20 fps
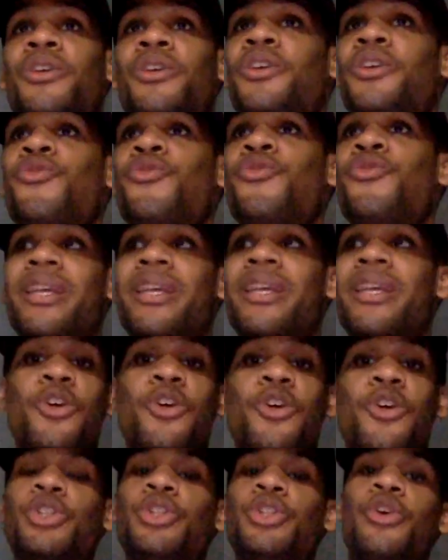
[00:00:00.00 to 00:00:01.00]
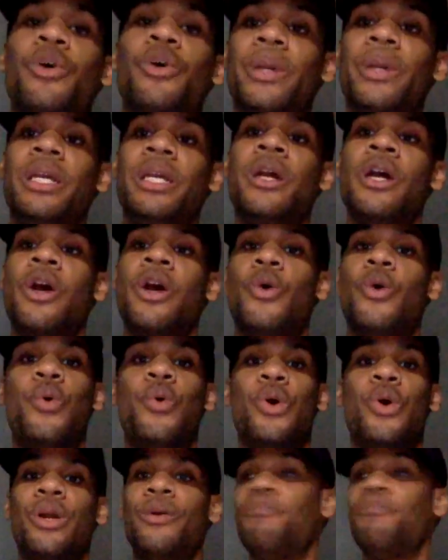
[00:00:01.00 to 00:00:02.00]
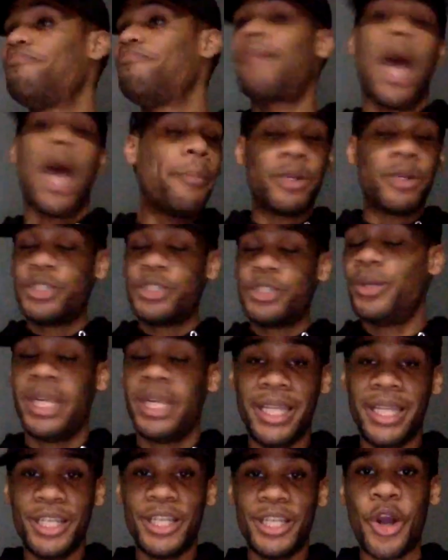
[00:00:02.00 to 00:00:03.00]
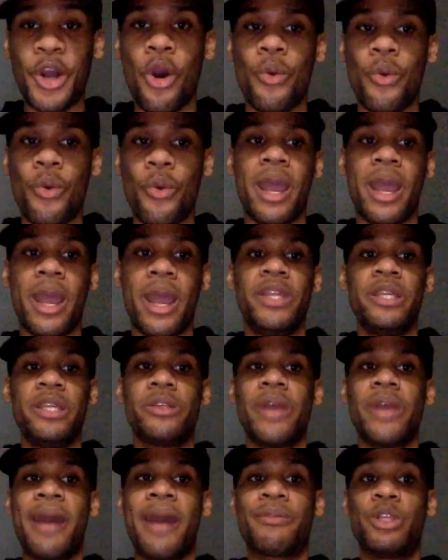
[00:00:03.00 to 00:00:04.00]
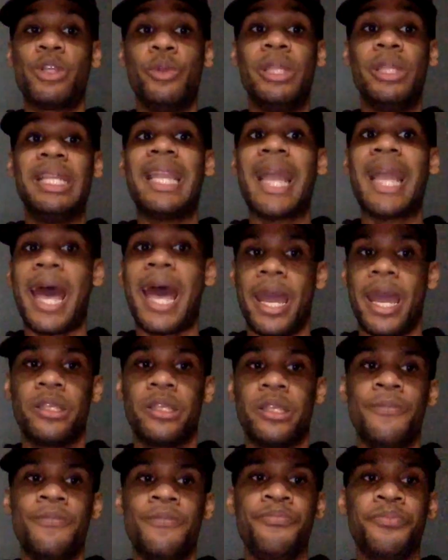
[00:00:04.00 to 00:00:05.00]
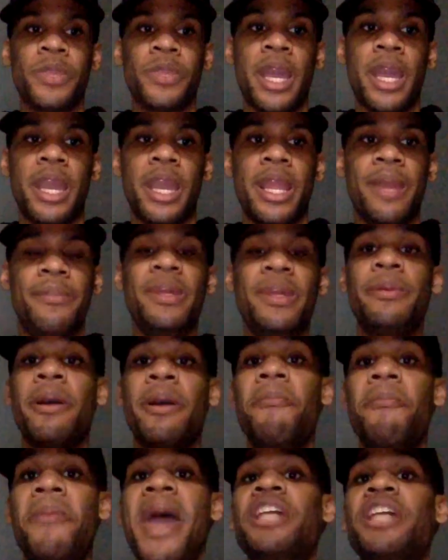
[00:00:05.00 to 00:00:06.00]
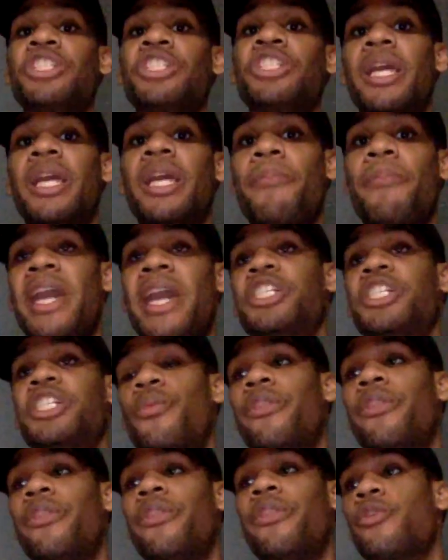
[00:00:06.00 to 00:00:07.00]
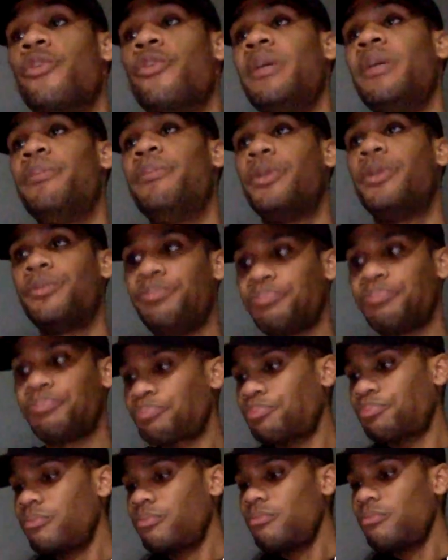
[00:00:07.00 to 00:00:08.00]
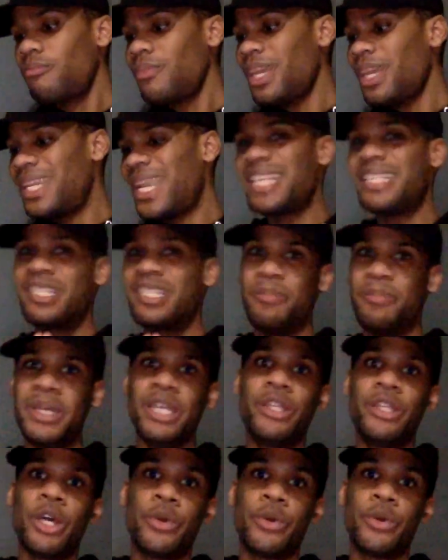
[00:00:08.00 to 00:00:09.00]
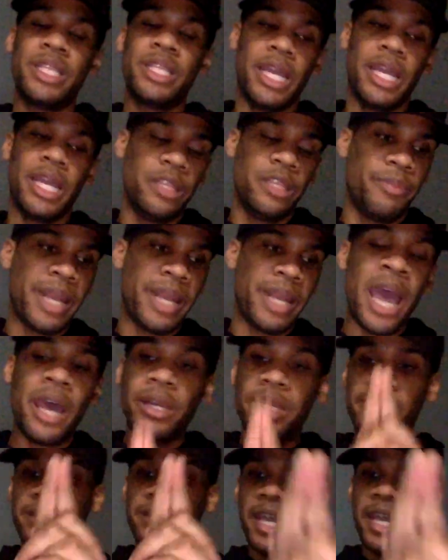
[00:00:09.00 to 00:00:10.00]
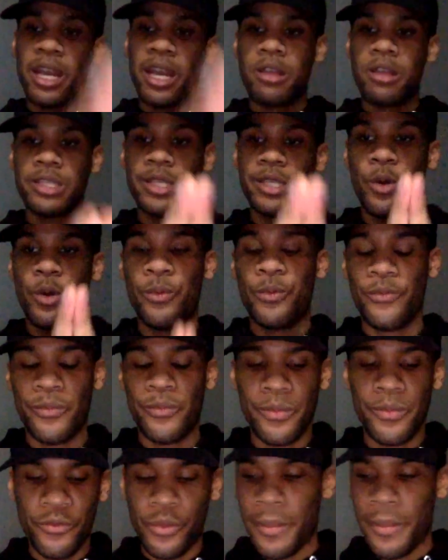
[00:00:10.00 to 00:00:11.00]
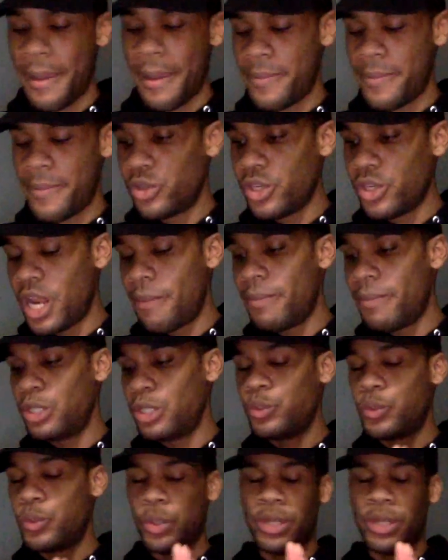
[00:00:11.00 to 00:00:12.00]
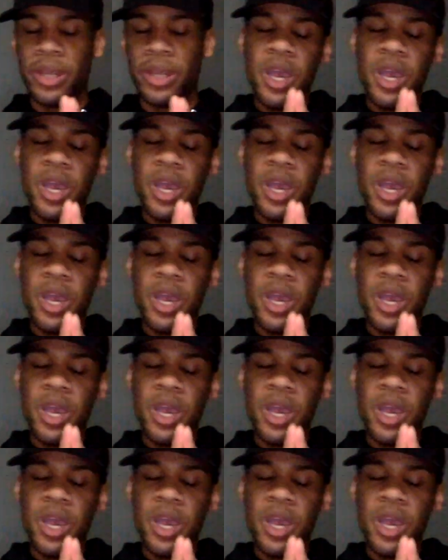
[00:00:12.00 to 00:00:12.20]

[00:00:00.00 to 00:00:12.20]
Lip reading: grace or glory or opportunity to go around. These are absolutely lies. And be compassionate and patient with those people that speak those things. But I understand also from my millionaire mentor